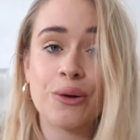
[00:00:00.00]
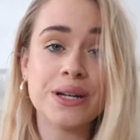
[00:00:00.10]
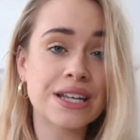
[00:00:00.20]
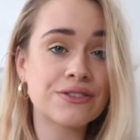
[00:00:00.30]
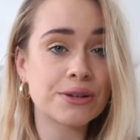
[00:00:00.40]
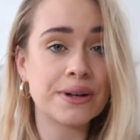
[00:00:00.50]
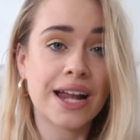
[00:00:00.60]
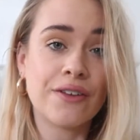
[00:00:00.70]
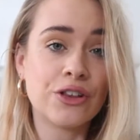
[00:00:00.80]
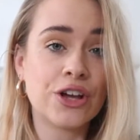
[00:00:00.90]
I always have to go in
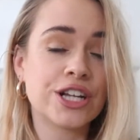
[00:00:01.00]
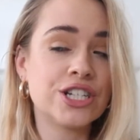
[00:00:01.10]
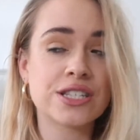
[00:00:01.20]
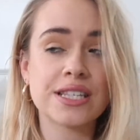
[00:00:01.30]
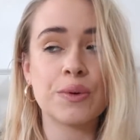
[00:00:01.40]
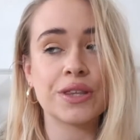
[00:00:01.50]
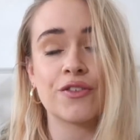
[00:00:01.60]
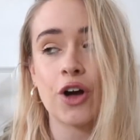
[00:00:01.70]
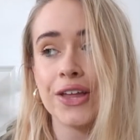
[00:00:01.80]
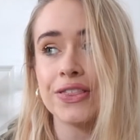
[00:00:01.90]
and have a look and just see what
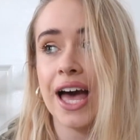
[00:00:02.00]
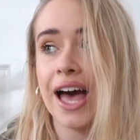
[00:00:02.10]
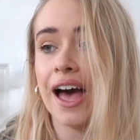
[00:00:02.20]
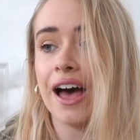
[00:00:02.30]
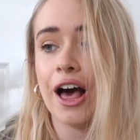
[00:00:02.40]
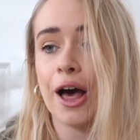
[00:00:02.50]
they've got in there.